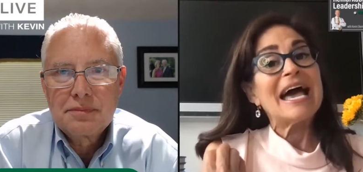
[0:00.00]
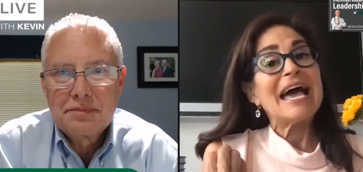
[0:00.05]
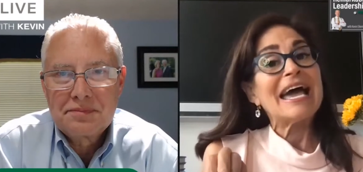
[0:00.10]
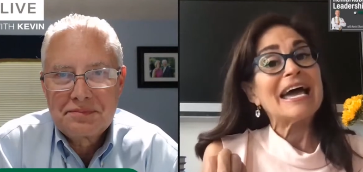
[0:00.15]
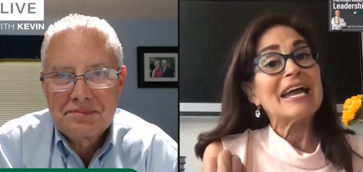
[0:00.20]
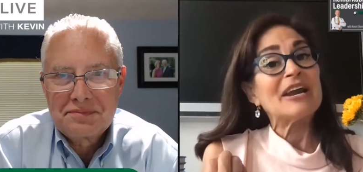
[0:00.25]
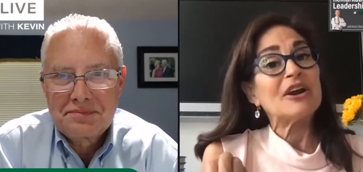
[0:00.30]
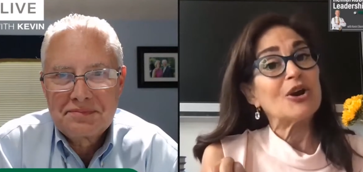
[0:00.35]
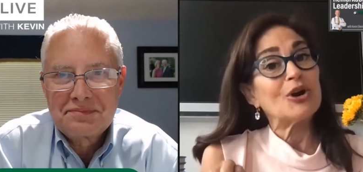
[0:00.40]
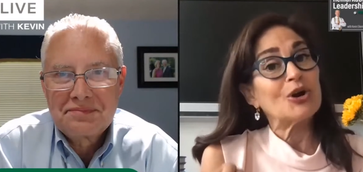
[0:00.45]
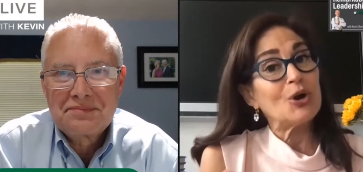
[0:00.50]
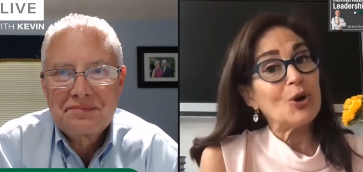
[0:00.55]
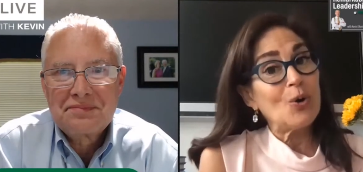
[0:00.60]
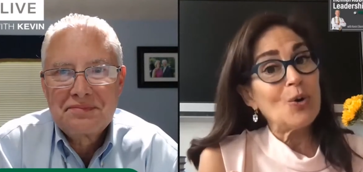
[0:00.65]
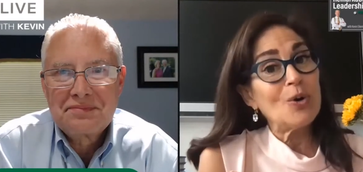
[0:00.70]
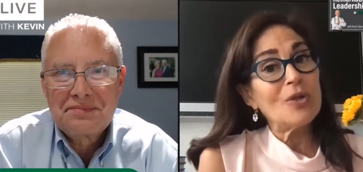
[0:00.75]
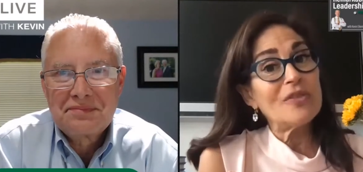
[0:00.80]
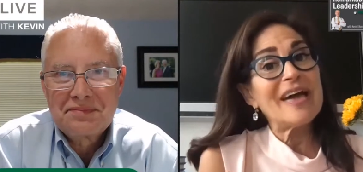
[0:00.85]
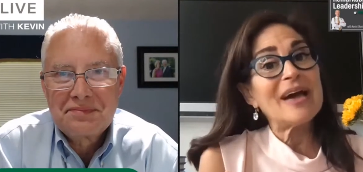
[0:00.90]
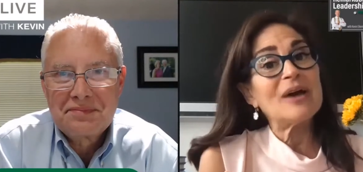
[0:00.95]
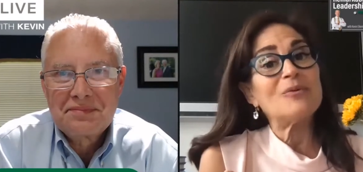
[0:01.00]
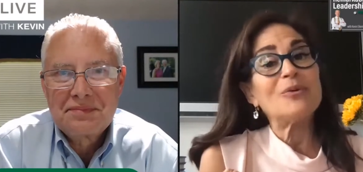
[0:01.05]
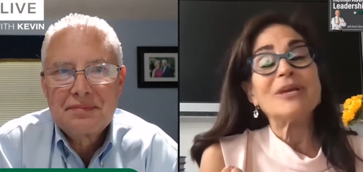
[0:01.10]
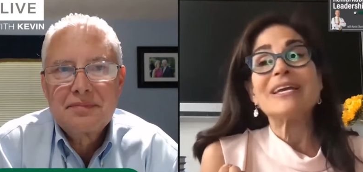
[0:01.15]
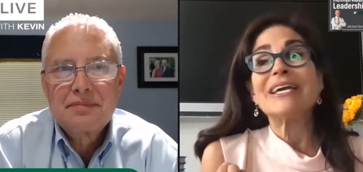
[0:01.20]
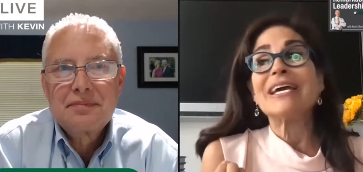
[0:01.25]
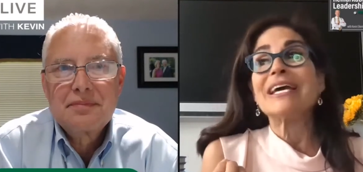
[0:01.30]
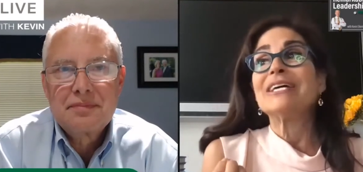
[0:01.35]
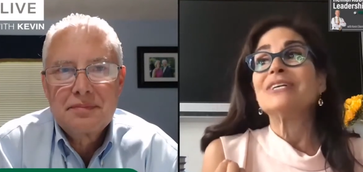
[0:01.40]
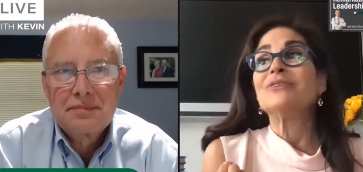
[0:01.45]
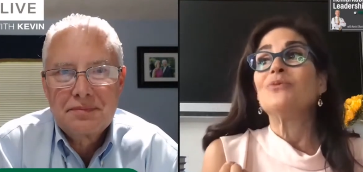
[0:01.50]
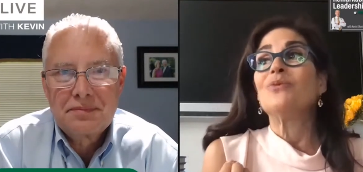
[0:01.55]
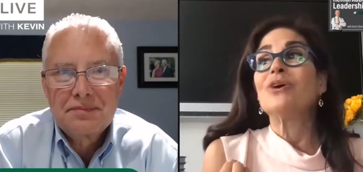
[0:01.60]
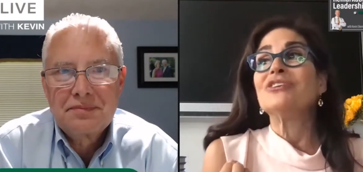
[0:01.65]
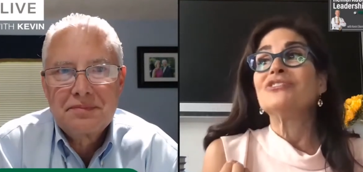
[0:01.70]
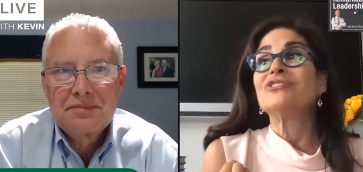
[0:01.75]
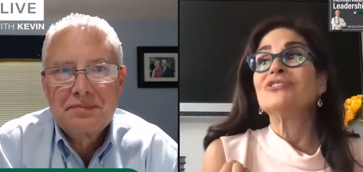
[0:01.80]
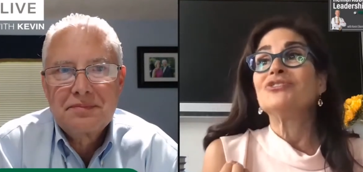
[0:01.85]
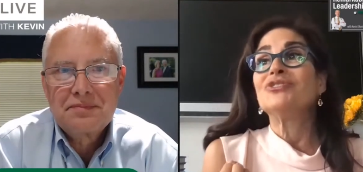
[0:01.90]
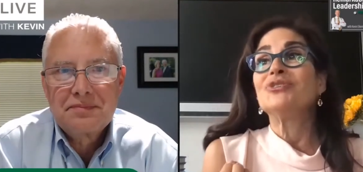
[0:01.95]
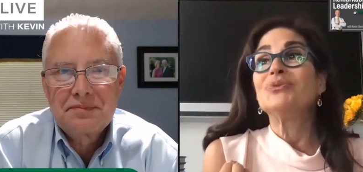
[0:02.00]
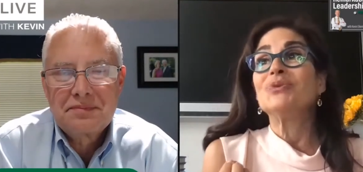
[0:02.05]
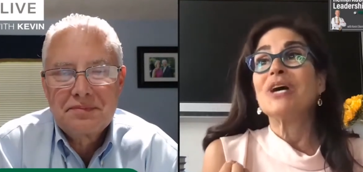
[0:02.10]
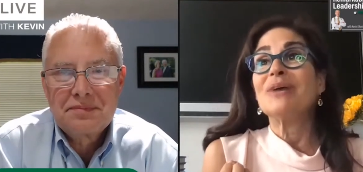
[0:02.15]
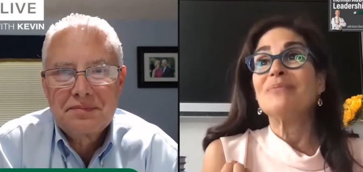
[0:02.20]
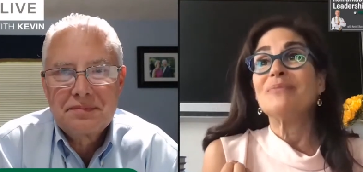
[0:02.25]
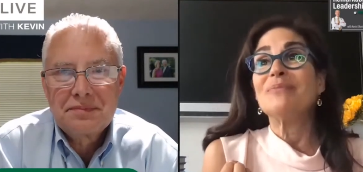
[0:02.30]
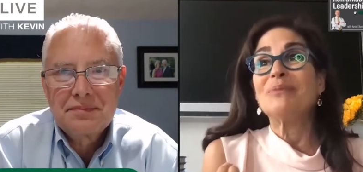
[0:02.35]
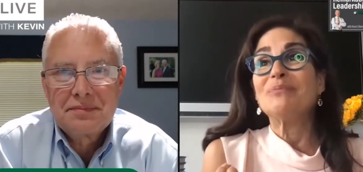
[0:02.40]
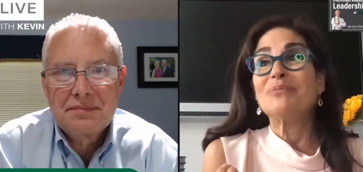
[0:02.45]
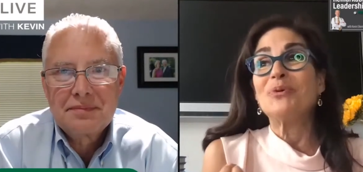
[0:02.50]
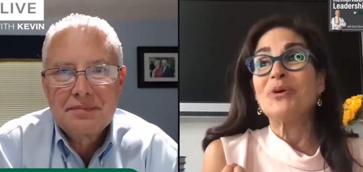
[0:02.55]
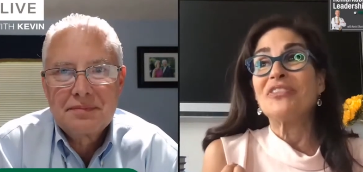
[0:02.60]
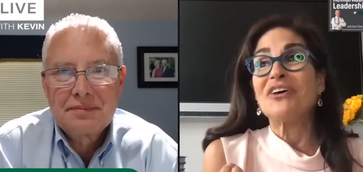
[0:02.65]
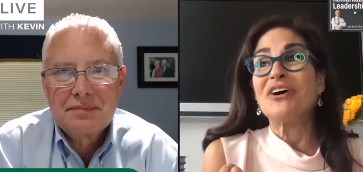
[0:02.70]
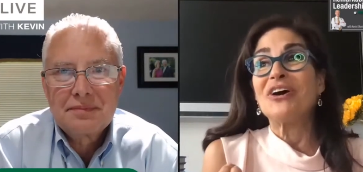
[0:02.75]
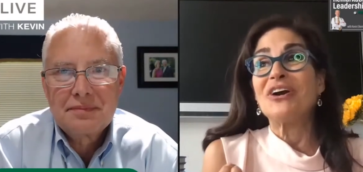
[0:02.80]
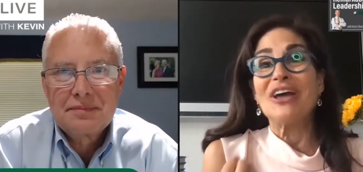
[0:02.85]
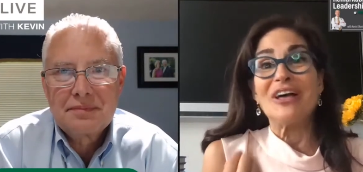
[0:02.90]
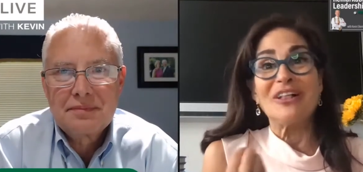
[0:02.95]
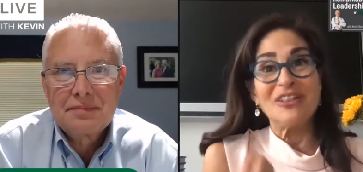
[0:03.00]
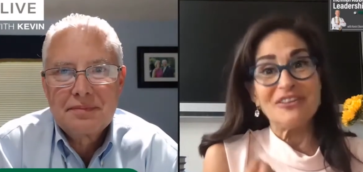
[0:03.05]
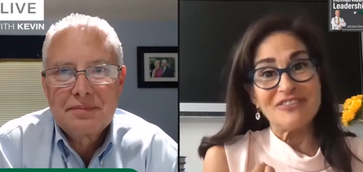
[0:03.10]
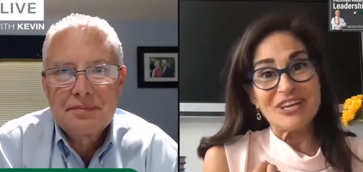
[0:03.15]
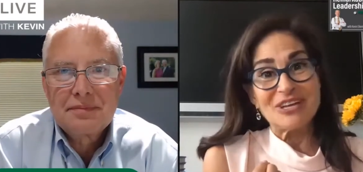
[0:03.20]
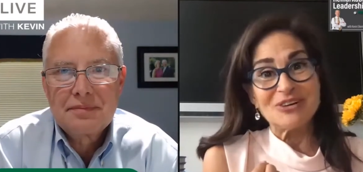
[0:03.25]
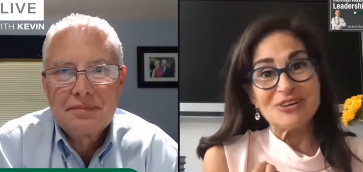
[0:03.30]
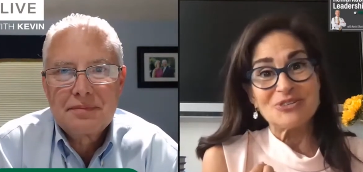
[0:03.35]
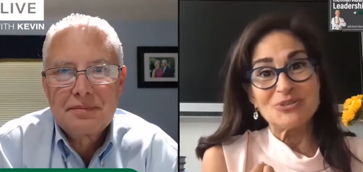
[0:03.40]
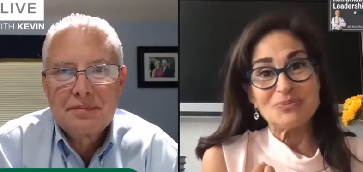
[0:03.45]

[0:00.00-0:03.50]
Speaker 1: And our goal that weekend was to come up with our elevator